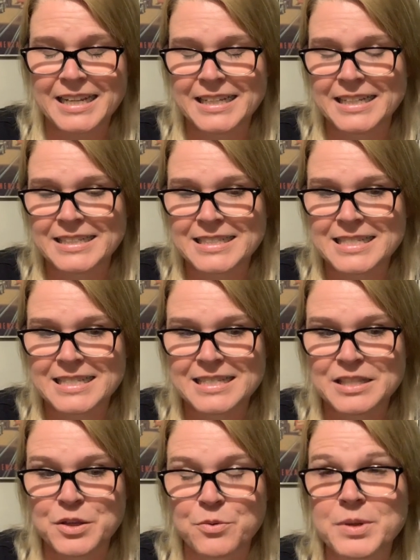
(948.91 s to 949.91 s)

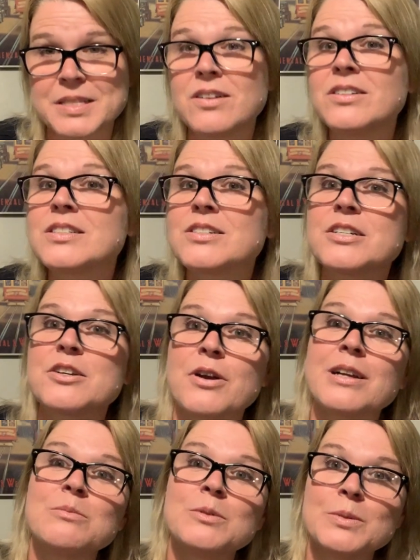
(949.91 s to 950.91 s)
it the results are
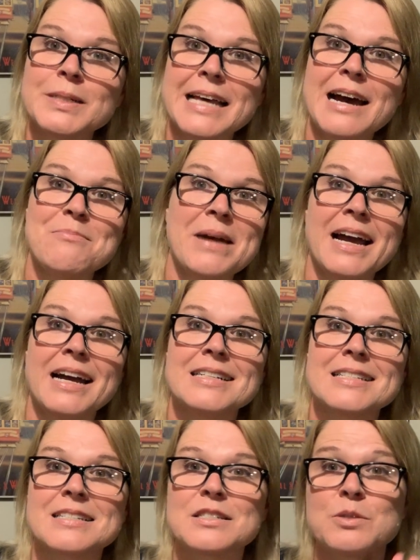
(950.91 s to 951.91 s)
incredible with that
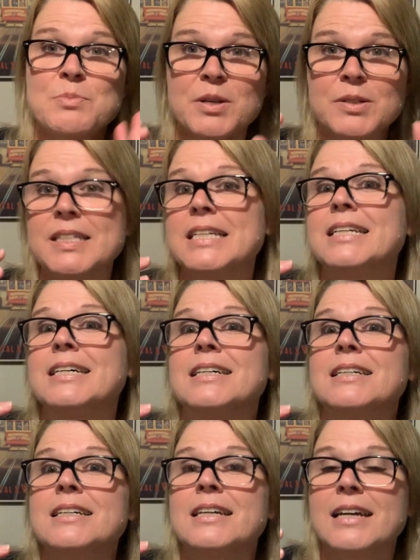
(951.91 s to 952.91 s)
mask.
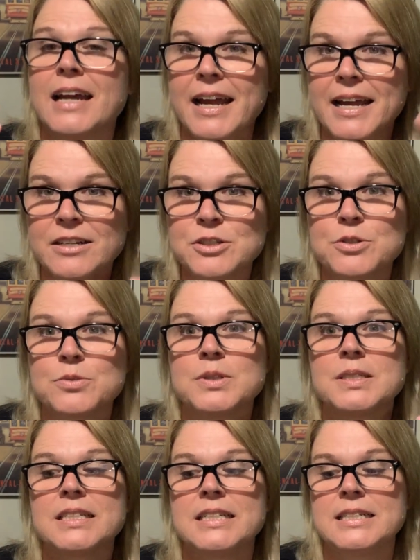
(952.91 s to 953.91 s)
Spirulina
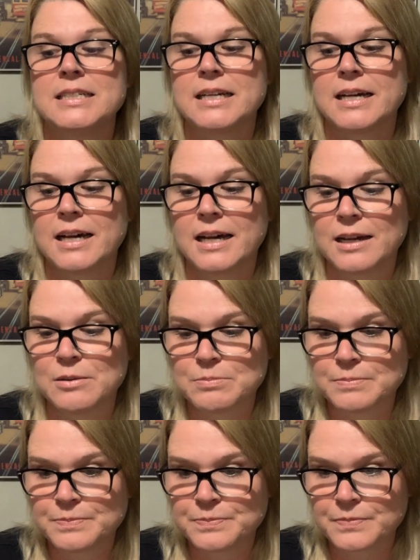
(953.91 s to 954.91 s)
actually
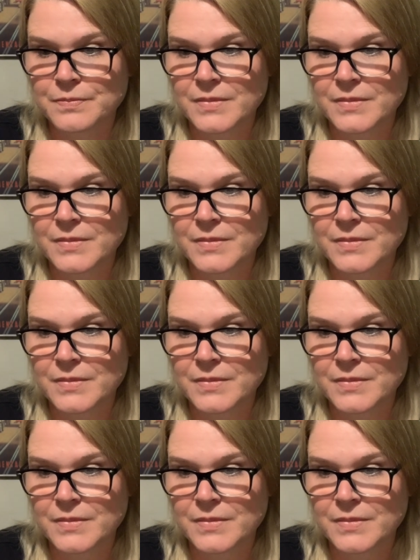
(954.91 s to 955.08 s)
um,